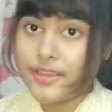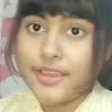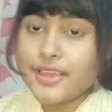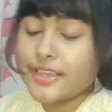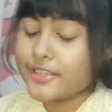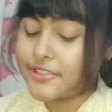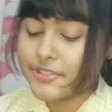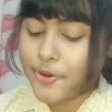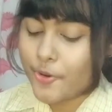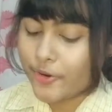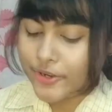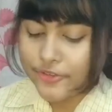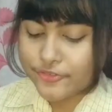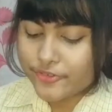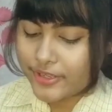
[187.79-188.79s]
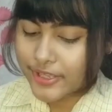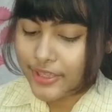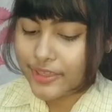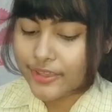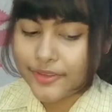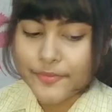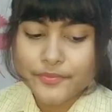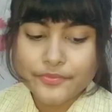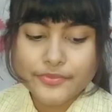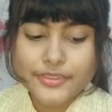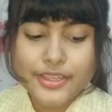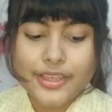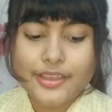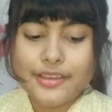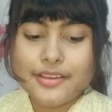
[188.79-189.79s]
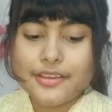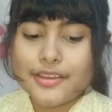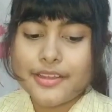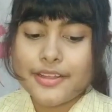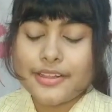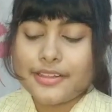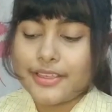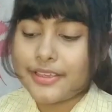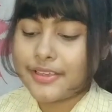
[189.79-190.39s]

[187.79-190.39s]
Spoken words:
It's horrifying. Like,